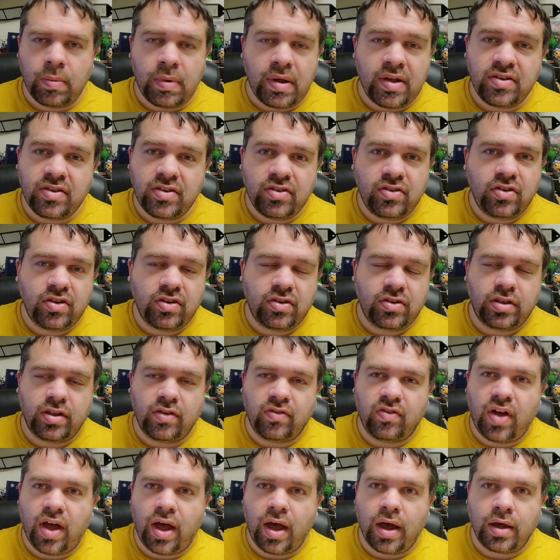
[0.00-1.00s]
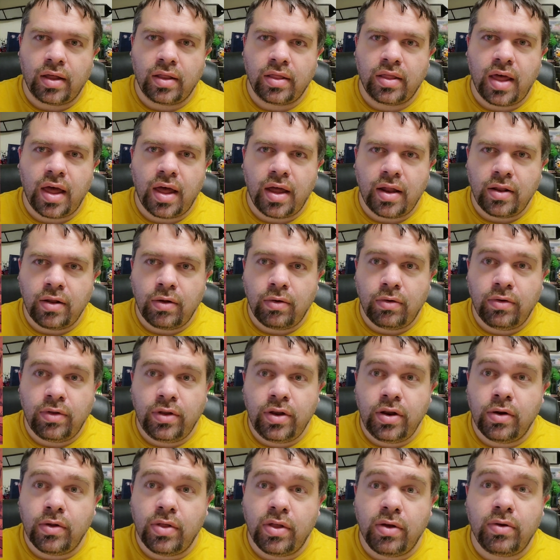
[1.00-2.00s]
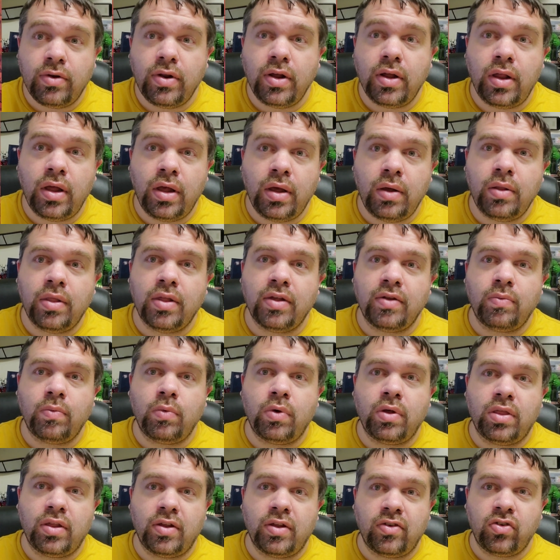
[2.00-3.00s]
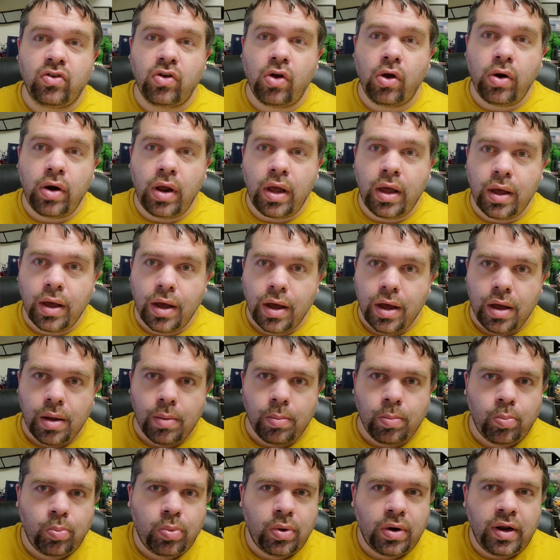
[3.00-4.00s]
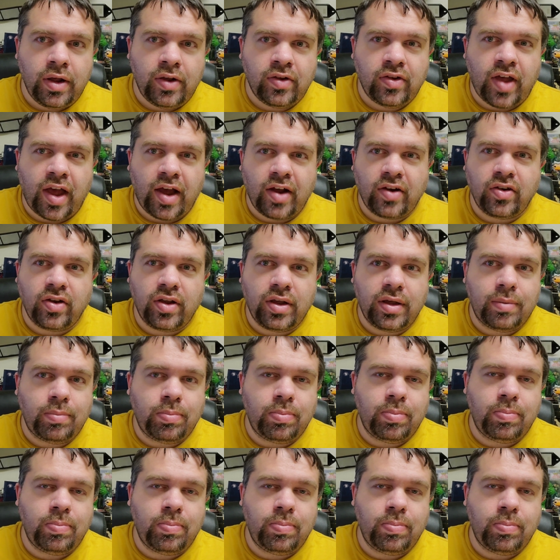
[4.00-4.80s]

It isn't just the fact that they're dealing with this journey, but he's actually